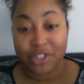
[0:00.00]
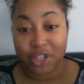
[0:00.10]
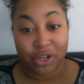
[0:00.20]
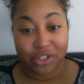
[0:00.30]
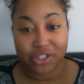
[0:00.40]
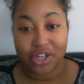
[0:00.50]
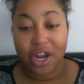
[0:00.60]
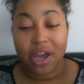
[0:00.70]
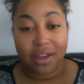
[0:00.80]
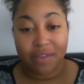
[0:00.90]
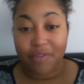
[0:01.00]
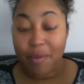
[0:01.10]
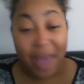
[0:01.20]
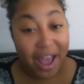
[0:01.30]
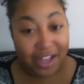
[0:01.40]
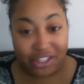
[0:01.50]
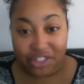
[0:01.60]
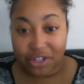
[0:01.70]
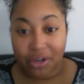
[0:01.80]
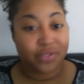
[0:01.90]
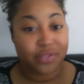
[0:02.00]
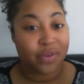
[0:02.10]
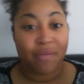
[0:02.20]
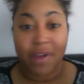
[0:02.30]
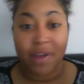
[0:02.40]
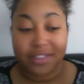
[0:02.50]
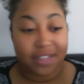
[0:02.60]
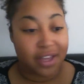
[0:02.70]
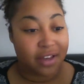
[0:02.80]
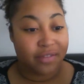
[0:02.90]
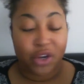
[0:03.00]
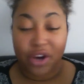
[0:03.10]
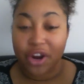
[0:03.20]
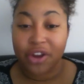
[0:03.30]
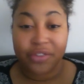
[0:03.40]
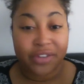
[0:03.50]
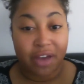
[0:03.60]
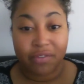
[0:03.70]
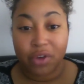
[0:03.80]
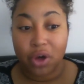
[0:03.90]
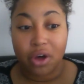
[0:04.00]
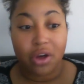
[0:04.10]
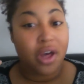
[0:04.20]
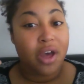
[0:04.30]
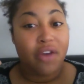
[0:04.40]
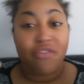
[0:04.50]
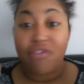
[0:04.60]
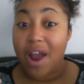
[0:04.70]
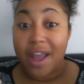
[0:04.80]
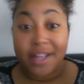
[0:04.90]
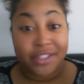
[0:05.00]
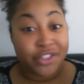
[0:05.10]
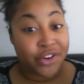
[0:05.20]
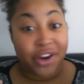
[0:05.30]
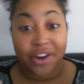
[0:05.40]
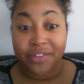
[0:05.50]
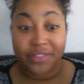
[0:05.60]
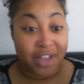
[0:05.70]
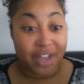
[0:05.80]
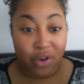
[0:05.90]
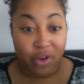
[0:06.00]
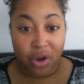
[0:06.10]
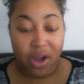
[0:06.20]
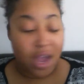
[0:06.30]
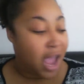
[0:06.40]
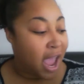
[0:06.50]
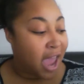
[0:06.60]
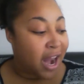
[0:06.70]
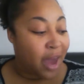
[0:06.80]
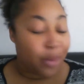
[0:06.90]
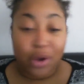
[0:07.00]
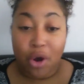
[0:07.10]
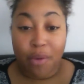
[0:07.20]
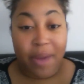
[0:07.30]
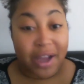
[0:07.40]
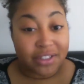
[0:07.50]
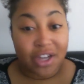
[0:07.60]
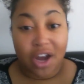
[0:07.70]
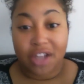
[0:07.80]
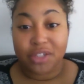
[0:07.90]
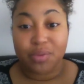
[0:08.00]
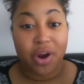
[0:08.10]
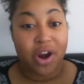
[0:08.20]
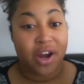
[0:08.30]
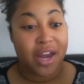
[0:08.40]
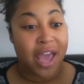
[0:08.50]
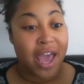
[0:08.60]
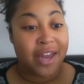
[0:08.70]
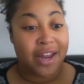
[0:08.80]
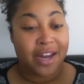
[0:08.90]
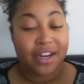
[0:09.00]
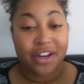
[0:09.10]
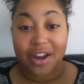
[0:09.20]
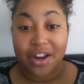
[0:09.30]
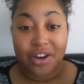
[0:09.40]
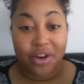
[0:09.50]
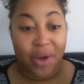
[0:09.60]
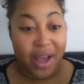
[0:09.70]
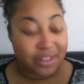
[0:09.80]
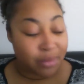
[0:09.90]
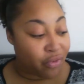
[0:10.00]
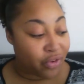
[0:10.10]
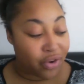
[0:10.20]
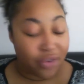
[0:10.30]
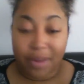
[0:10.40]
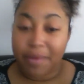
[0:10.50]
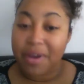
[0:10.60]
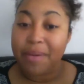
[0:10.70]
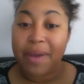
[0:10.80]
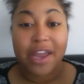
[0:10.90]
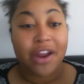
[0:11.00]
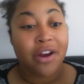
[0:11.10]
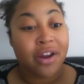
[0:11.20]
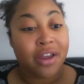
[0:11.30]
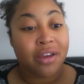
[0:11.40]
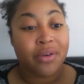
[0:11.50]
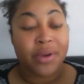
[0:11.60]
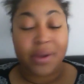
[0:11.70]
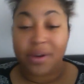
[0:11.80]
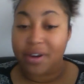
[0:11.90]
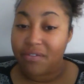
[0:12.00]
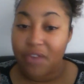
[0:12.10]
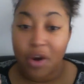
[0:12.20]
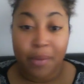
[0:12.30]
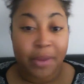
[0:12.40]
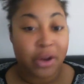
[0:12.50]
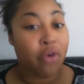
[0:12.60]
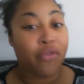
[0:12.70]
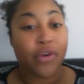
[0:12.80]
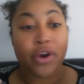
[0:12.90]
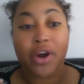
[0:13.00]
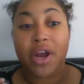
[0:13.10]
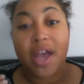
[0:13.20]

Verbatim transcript: church, from pastors, from relatives, you're hearing the devil, friends, you're hearing the devil. And I would go back to God's word and I'd, you know, ask him over and over, am, am I hearing you? He'd confirm it over